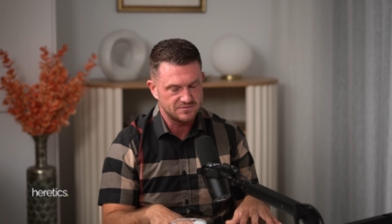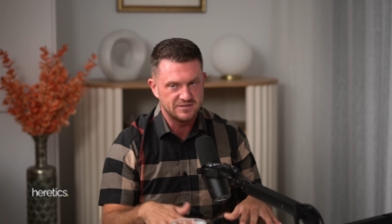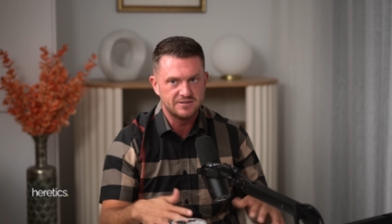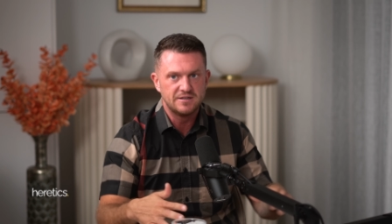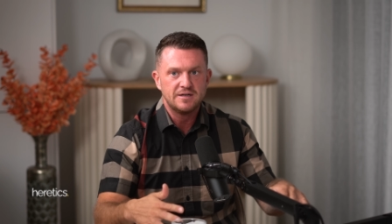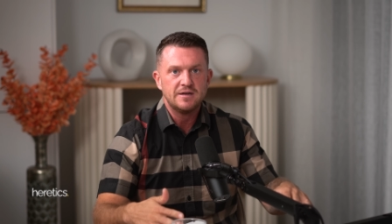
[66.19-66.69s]

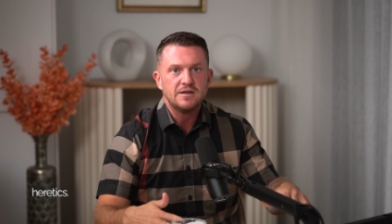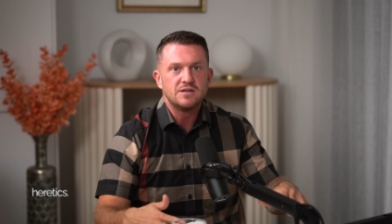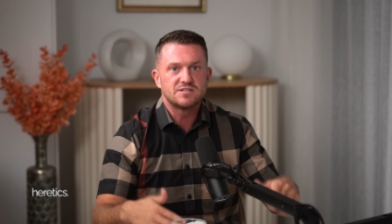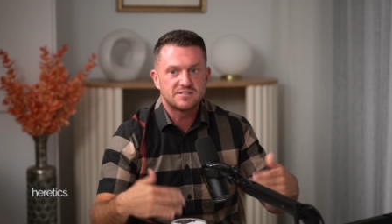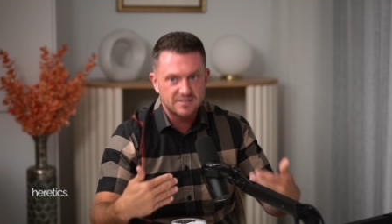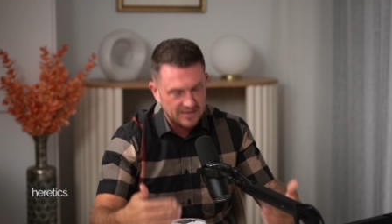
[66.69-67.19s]
Yeah?
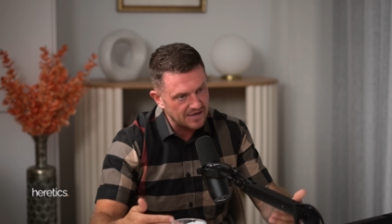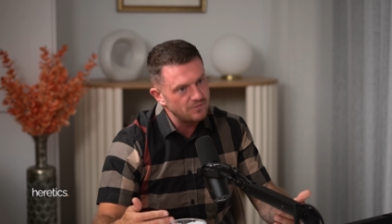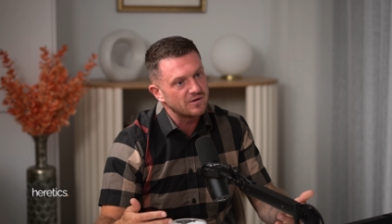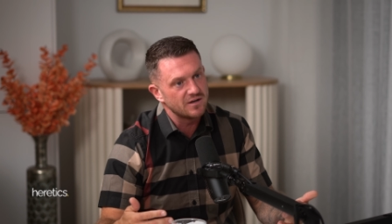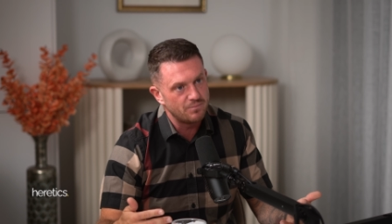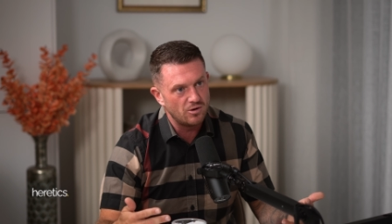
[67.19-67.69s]
So today
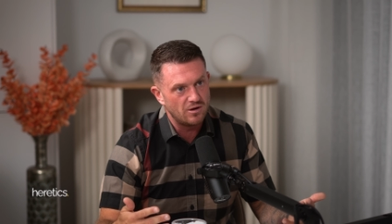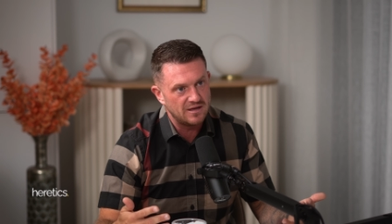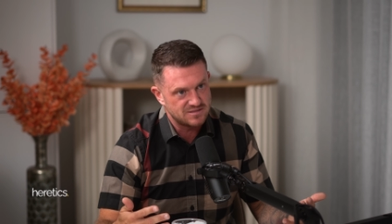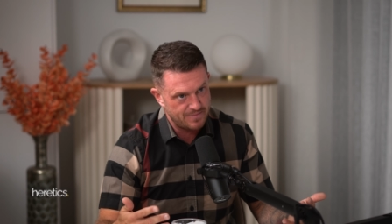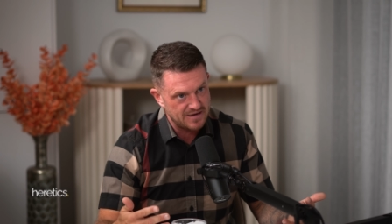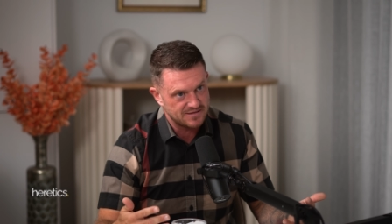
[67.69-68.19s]
we're going to put
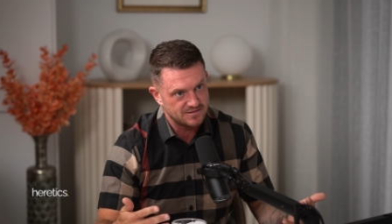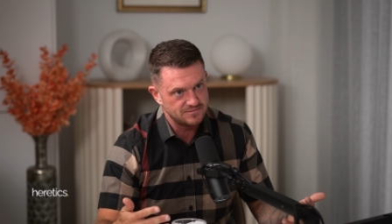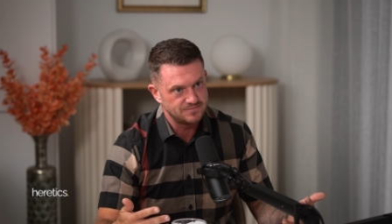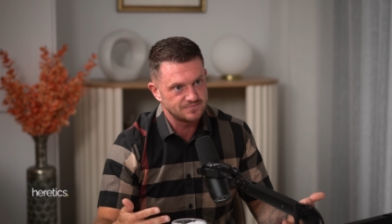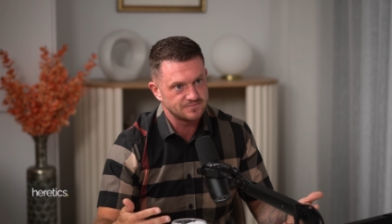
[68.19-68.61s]
it to bed.